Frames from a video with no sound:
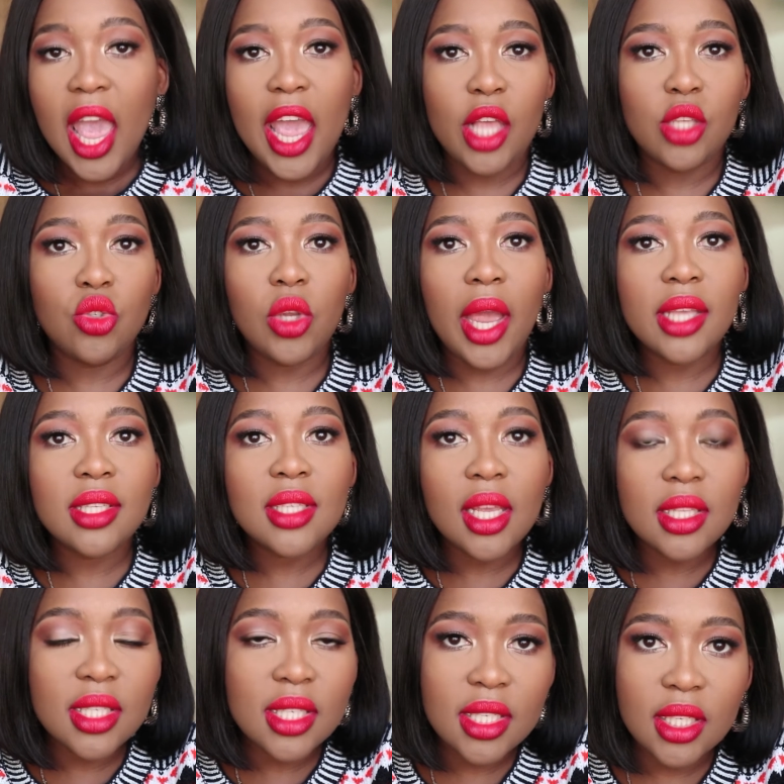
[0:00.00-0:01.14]
As you guys
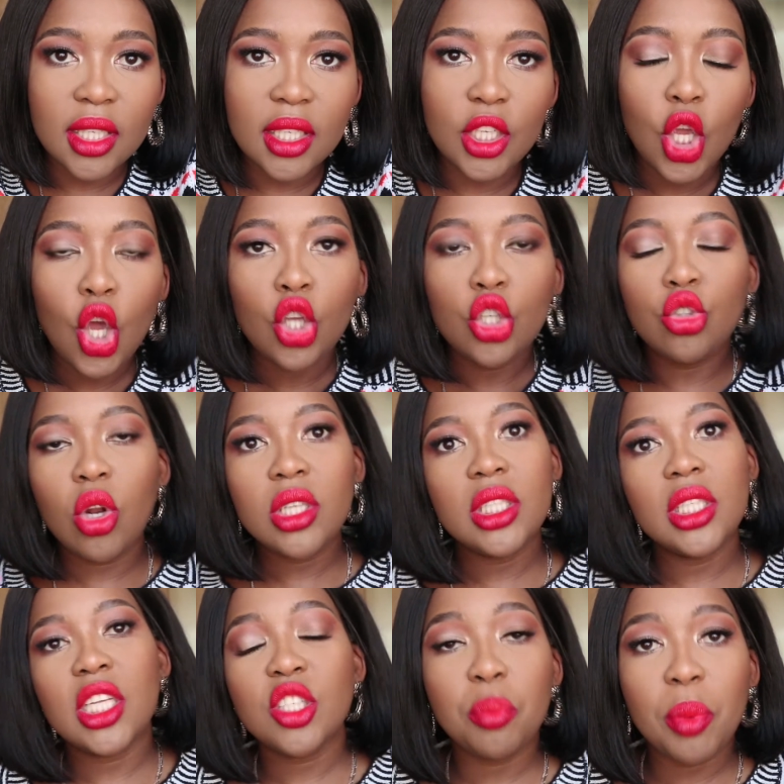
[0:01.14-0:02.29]
can see, you don't
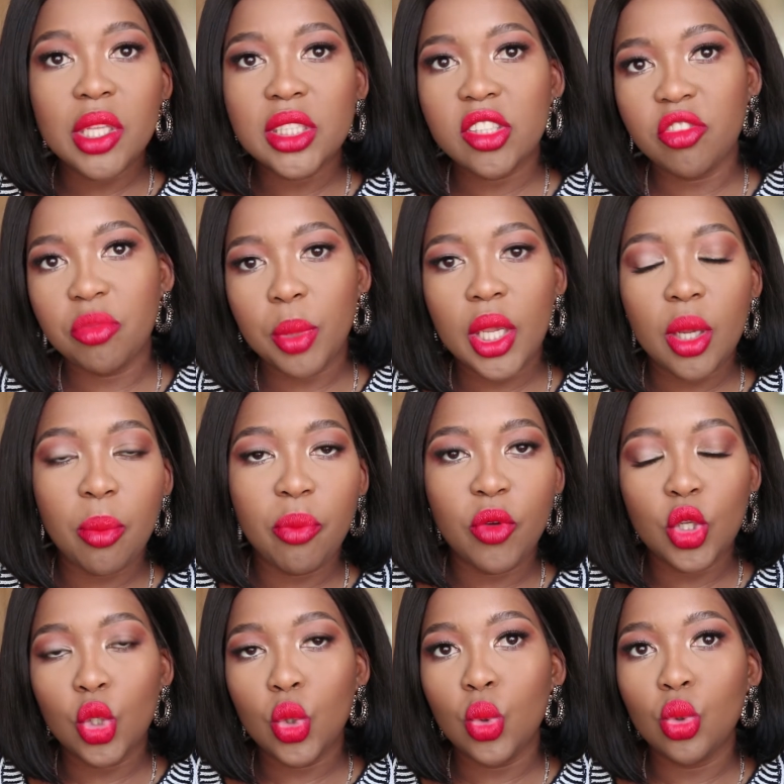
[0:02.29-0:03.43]
need expensive makeup for
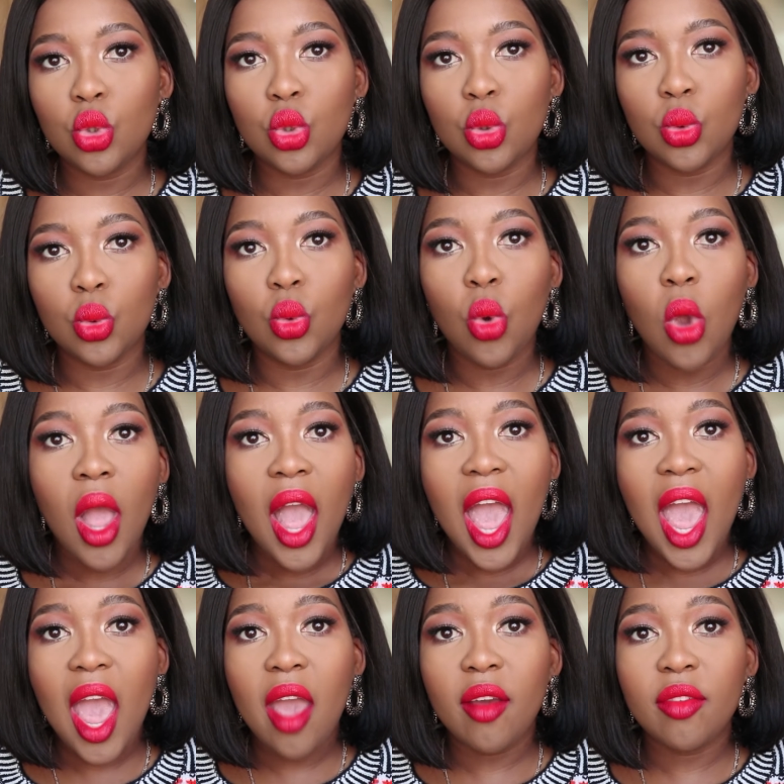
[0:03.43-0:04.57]
you to
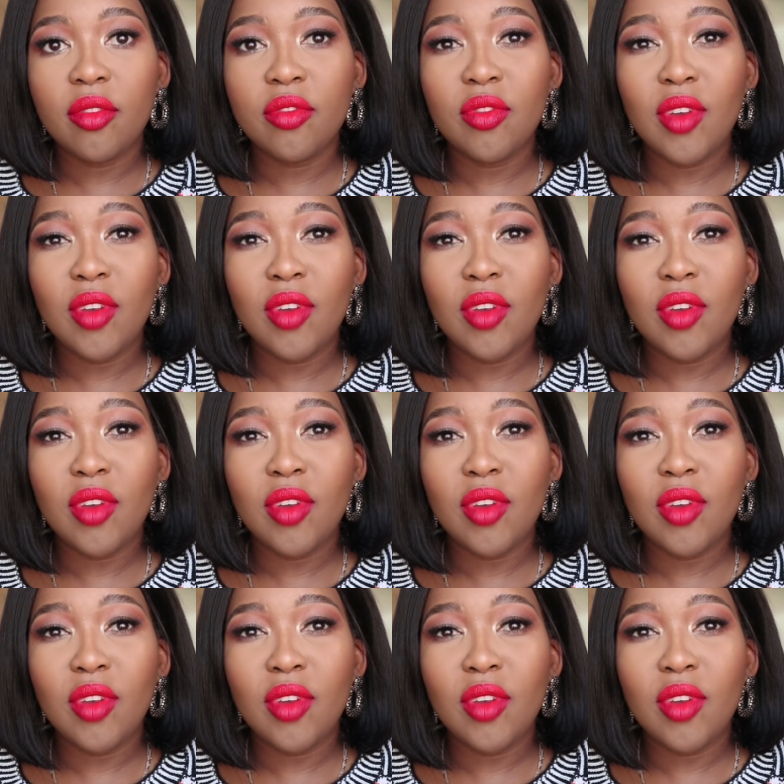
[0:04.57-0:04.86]
have